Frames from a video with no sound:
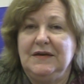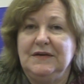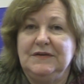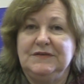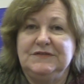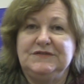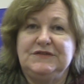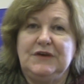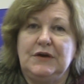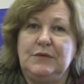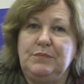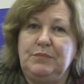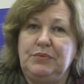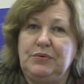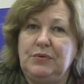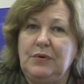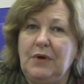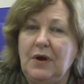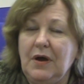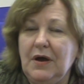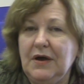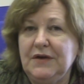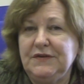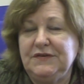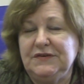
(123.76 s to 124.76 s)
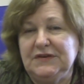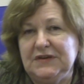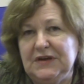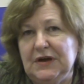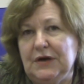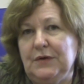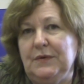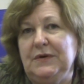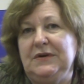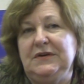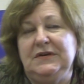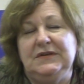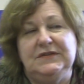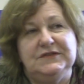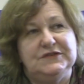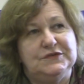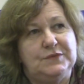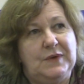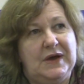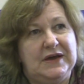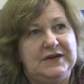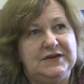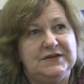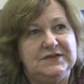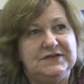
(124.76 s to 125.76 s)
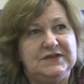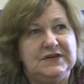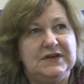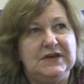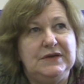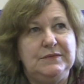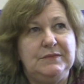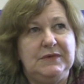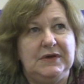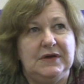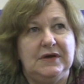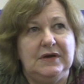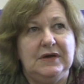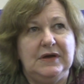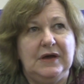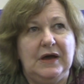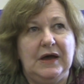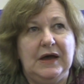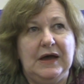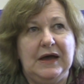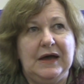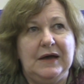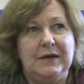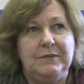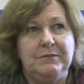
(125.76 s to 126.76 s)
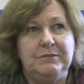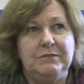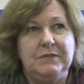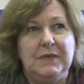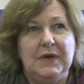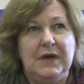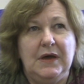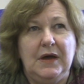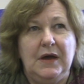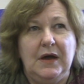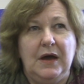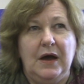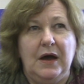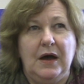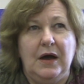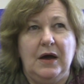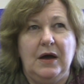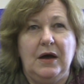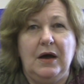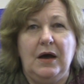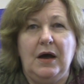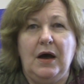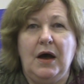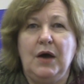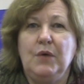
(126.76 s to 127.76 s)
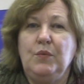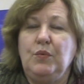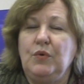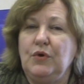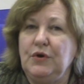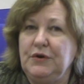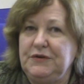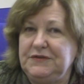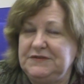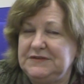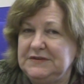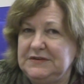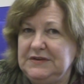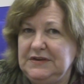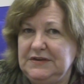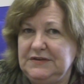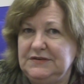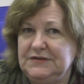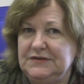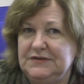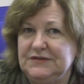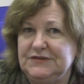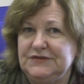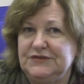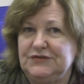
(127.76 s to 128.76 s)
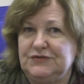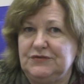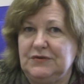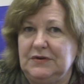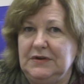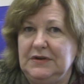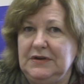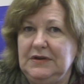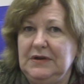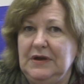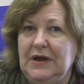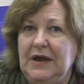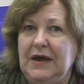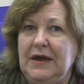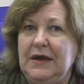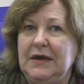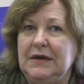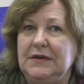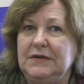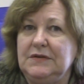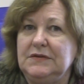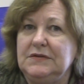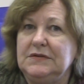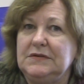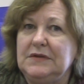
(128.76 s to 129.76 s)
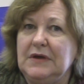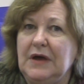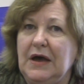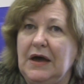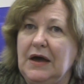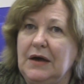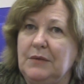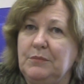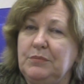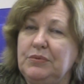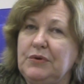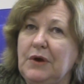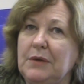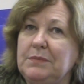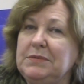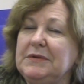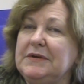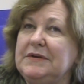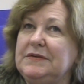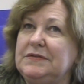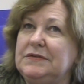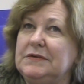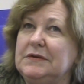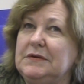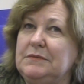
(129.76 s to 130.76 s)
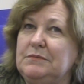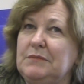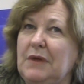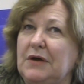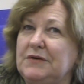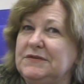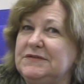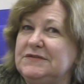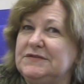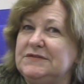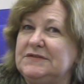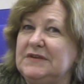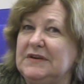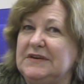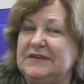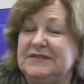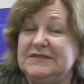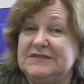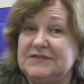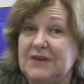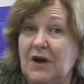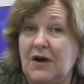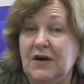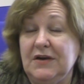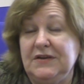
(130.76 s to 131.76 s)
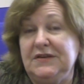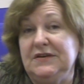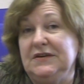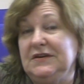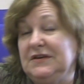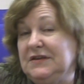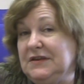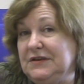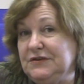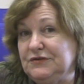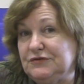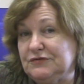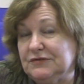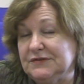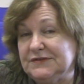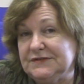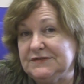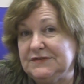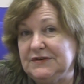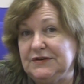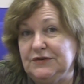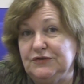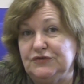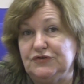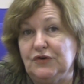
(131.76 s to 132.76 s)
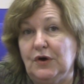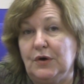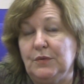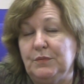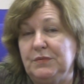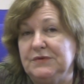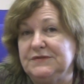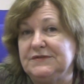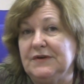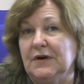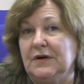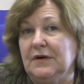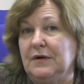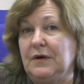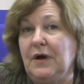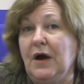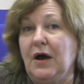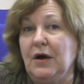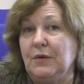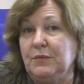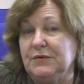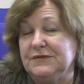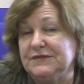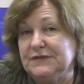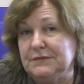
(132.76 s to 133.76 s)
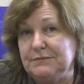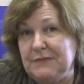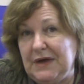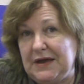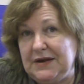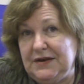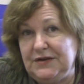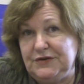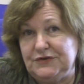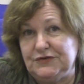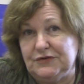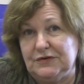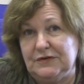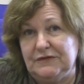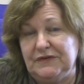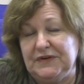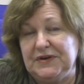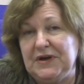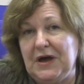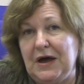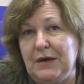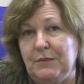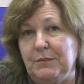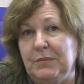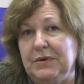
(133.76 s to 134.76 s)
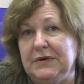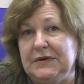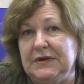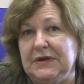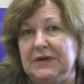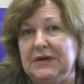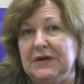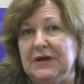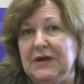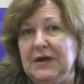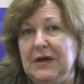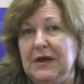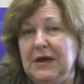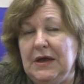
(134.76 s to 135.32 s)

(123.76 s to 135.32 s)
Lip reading: So prior to going into academia, I worked in industry, and probably the most exciting and interesting job was I was a manager of a company,